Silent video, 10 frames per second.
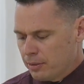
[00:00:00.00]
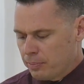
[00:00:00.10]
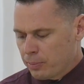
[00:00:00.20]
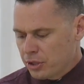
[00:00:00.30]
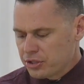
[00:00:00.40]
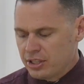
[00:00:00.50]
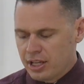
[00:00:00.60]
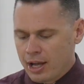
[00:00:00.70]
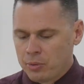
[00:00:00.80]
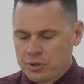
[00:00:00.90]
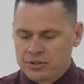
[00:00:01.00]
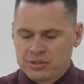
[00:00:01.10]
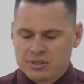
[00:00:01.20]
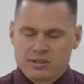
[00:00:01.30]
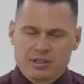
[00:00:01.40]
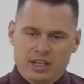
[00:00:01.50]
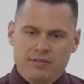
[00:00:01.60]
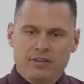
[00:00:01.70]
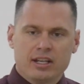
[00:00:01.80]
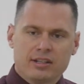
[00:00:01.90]
the person that was
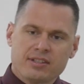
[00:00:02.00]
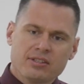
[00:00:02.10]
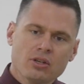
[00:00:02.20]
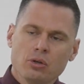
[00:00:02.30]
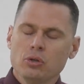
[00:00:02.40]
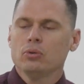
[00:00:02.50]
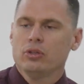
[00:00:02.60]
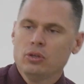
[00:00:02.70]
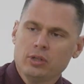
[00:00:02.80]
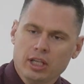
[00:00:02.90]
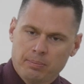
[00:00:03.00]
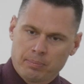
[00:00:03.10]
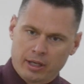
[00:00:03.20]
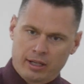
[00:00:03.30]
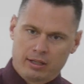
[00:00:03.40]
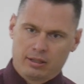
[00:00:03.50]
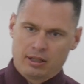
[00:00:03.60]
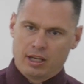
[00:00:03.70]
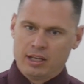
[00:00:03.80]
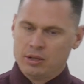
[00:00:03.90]
given it says, "No, you keep it."
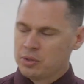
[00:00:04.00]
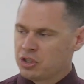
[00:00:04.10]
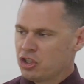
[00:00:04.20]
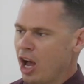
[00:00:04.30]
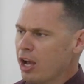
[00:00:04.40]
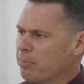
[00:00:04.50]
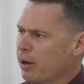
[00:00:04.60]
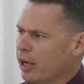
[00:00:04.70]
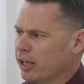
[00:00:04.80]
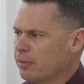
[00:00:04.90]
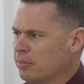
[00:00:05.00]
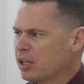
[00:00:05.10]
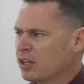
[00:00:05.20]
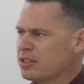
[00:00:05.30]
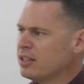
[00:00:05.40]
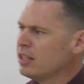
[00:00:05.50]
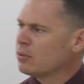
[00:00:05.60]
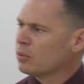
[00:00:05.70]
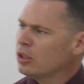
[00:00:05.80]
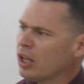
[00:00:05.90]
And he was shocked by it because he
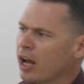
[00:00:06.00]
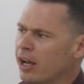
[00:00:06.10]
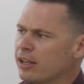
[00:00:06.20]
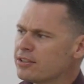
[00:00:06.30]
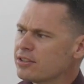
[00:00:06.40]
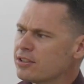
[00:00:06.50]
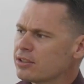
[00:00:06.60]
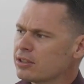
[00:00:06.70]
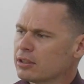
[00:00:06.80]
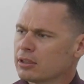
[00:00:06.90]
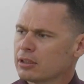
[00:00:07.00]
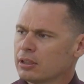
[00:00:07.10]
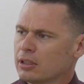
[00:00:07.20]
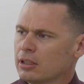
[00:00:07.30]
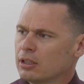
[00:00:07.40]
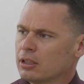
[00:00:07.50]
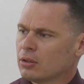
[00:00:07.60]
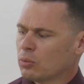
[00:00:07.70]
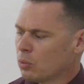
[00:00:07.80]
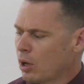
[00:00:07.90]
didn't realize
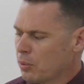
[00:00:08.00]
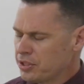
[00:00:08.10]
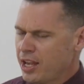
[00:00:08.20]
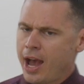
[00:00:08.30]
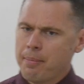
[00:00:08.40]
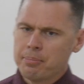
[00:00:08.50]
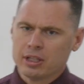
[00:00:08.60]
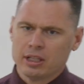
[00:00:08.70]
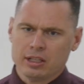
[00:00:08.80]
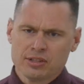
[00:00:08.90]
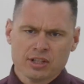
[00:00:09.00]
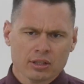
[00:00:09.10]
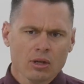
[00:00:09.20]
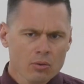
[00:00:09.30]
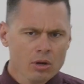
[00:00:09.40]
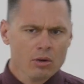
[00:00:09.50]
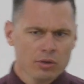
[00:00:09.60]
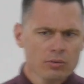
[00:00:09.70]
what was happening. He's like, no,